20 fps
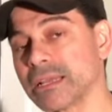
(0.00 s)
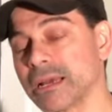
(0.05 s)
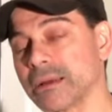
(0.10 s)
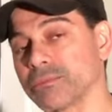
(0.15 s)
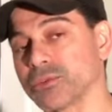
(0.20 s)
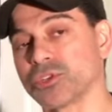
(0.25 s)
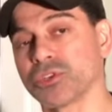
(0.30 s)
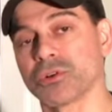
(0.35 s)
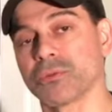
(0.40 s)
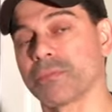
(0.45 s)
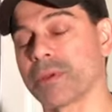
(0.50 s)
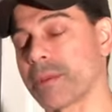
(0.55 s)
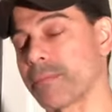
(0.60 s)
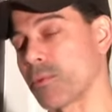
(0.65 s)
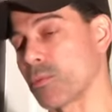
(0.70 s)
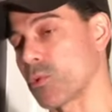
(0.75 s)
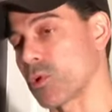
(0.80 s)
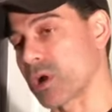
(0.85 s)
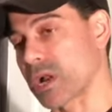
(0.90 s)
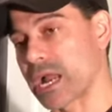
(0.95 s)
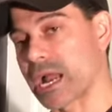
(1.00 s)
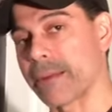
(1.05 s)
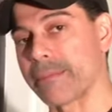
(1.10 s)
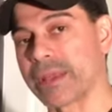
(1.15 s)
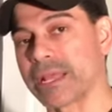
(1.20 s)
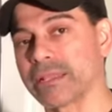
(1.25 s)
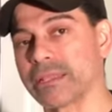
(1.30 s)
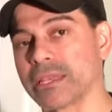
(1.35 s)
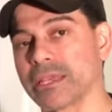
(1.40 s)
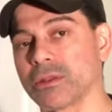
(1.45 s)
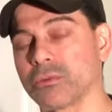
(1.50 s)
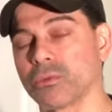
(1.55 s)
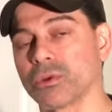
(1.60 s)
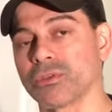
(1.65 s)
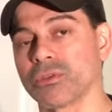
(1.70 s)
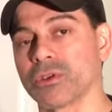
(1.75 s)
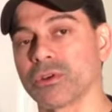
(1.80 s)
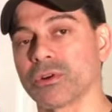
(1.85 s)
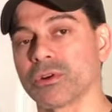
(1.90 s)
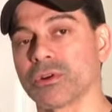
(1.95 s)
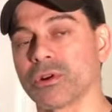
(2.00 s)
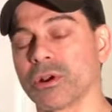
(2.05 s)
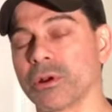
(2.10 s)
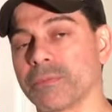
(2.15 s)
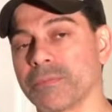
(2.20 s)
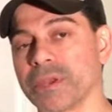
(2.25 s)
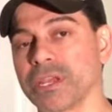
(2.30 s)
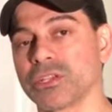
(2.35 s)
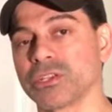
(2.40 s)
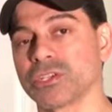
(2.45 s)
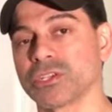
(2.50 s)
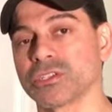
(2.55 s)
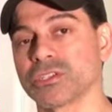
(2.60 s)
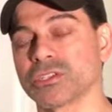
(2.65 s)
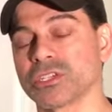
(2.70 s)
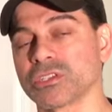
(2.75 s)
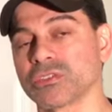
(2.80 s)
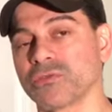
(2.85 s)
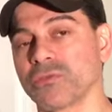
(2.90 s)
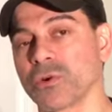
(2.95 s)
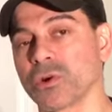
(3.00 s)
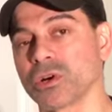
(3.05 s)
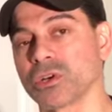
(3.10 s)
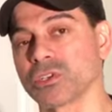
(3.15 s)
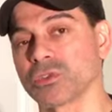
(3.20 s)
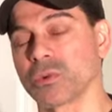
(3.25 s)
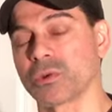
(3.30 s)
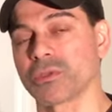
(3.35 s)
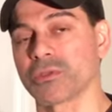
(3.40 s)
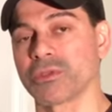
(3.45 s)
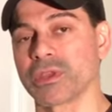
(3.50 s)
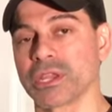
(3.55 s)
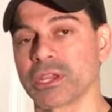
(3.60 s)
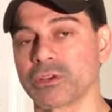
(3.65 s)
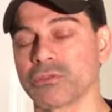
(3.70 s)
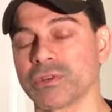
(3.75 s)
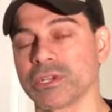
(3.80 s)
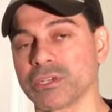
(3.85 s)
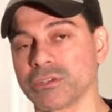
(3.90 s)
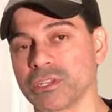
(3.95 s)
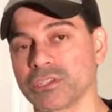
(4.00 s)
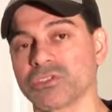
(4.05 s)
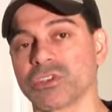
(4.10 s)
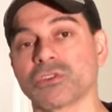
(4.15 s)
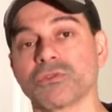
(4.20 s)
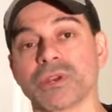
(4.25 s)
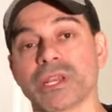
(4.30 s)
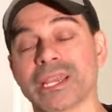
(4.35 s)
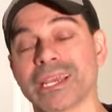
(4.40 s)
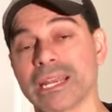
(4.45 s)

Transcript: I'm sure people will comment in with their opinions as far as whether they agree or disagree,